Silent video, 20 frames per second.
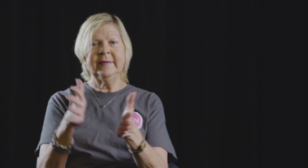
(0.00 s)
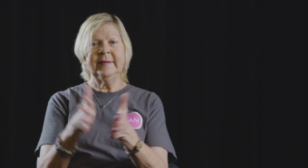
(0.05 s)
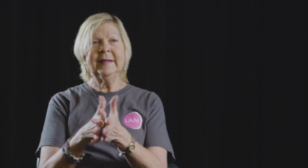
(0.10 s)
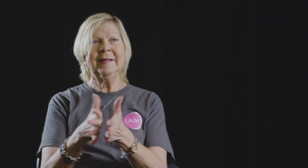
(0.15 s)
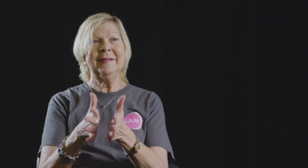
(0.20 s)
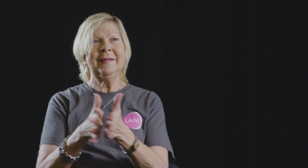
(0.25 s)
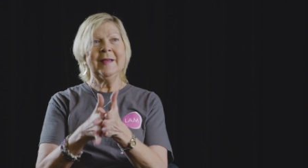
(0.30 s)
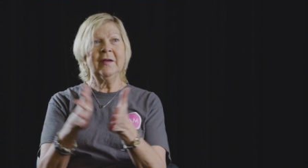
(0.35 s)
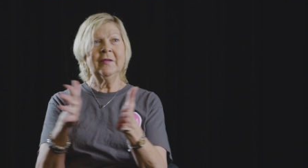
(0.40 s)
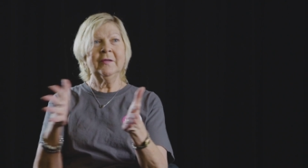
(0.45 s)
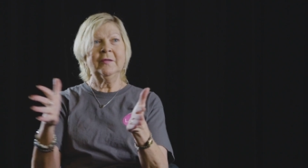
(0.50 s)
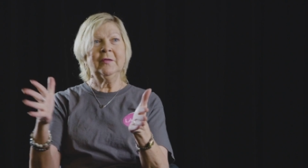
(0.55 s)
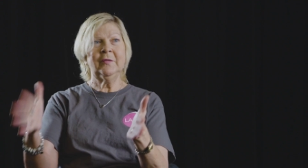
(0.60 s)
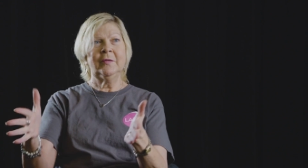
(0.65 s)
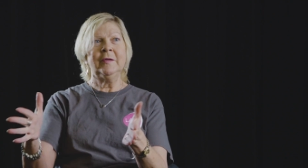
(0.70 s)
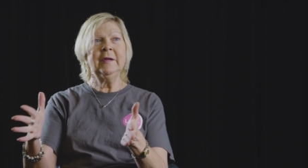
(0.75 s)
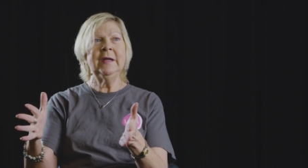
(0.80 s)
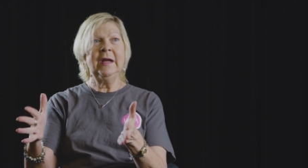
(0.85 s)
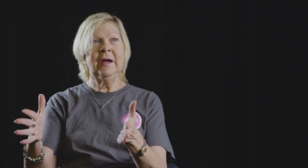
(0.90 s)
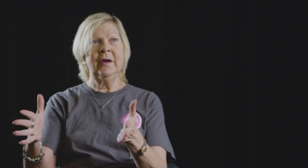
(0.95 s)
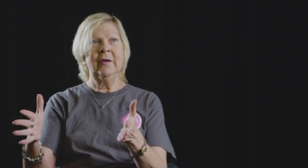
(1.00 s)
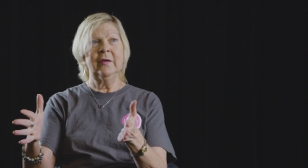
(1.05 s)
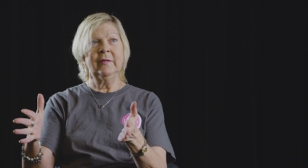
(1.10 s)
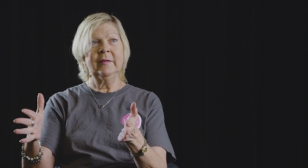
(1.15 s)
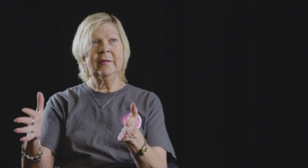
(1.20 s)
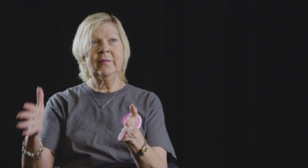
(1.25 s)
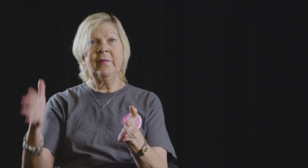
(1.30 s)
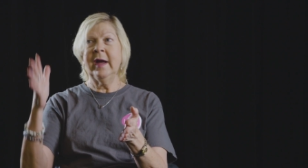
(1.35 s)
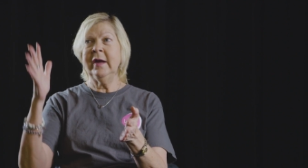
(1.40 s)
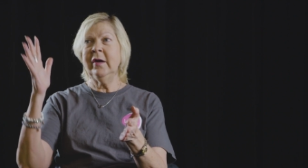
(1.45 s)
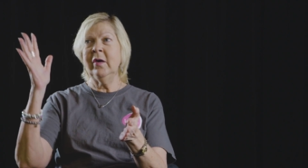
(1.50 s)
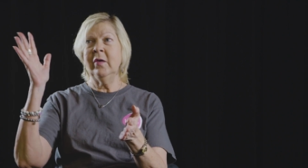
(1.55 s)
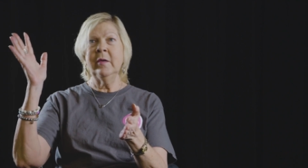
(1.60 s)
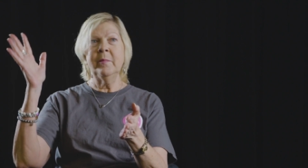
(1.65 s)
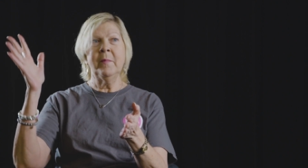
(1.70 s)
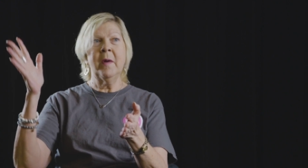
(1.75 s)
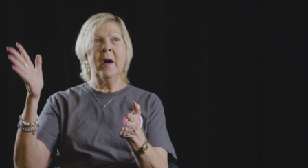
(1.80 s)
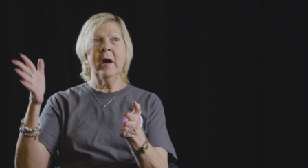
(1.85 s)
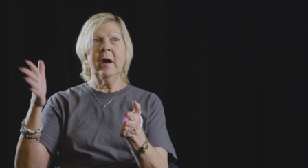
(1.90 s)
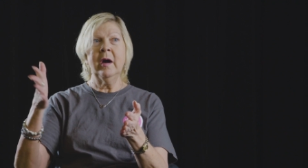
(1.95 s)
6 extra years. If I go
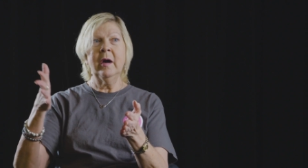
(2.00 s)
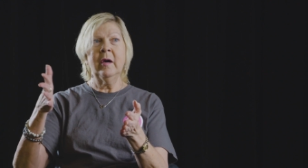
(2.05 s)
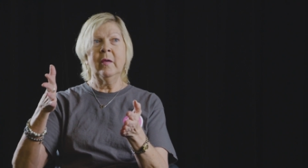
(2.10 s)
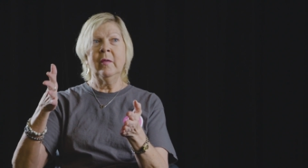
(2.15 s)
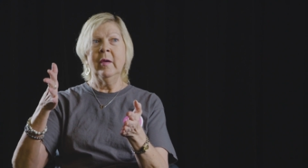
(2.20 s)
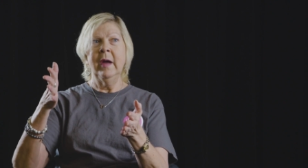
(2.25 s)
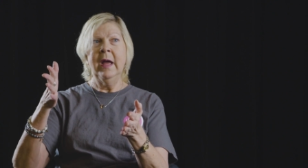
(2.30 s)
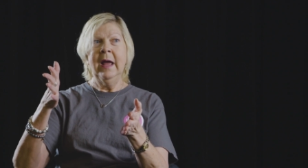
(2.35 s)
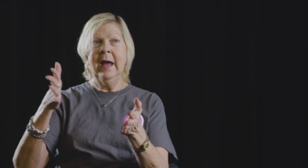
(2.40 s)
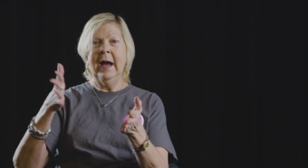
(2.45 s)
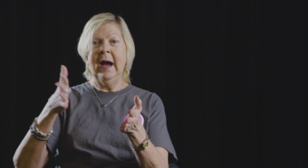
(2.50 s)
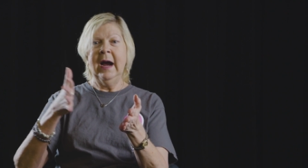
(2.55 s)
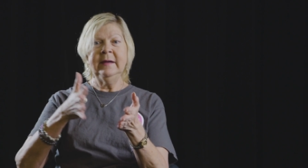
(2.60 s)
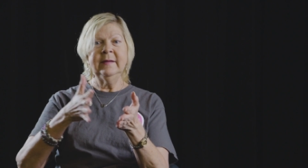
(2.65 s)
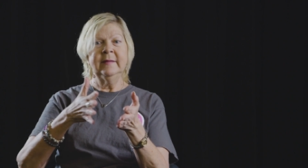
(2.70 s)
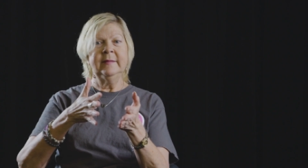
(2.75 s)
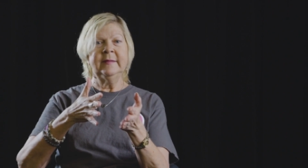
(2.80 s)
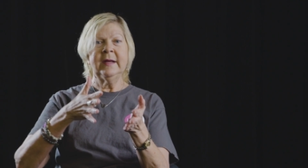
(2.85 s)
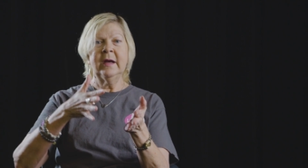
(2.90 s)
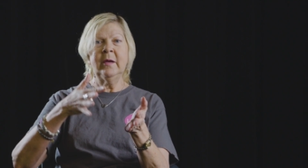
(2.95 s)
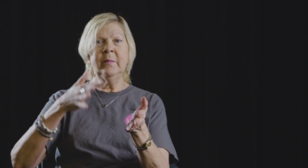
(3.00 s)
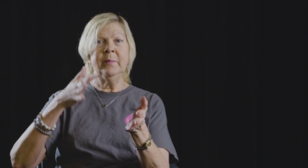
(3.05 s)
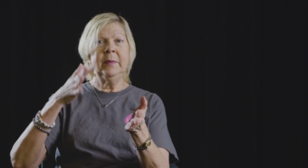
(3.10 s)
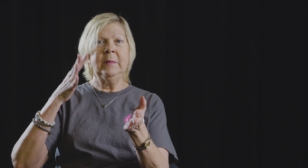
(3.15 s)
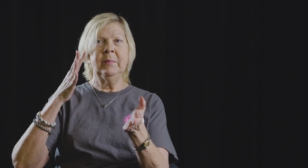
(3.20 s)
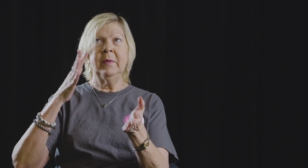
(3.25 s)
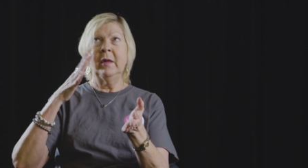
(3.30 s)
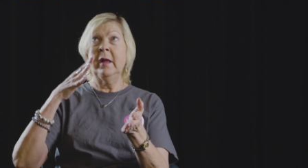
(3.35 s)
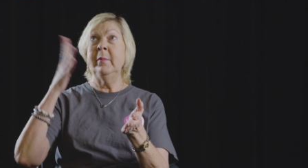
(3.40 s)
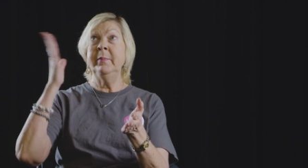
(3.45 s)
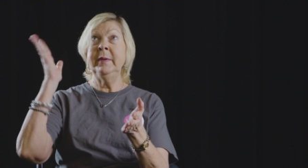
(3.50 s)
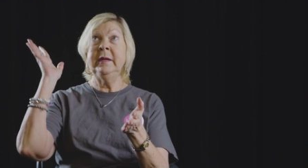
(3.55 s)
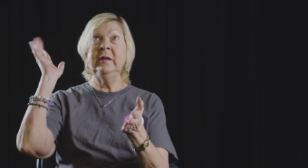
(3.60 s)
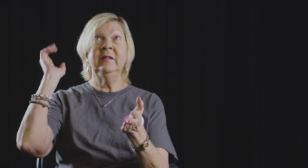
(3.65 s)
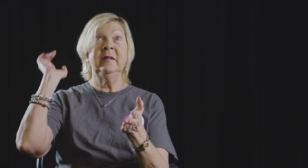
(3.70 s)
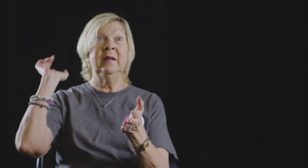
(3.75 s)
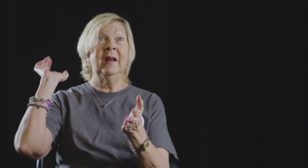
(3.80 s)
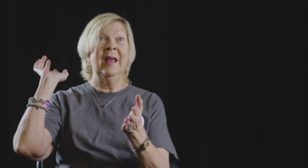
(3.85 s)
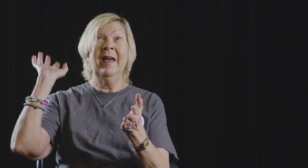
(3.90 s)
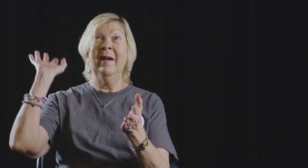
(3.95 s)
tomorrow, I just tell people I'll
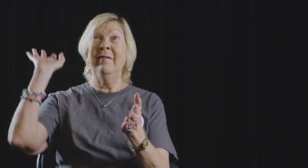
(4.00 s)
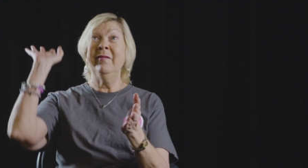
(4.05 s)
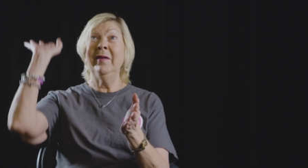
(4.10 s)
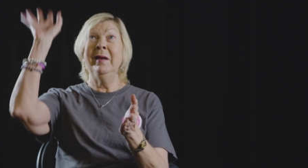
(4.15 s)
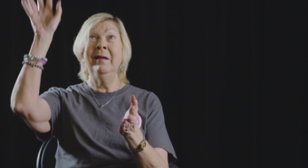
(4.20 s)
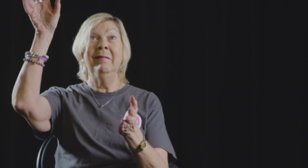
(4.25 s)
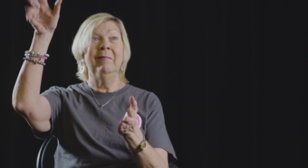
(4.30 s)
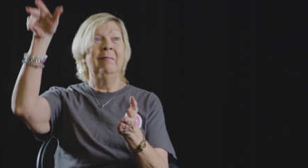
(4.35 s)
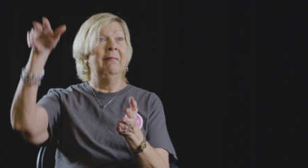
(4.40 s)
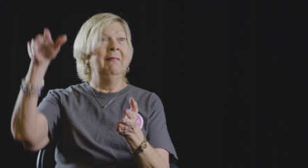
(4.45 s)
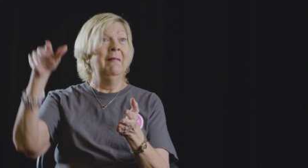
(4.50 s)
beat you to heaven.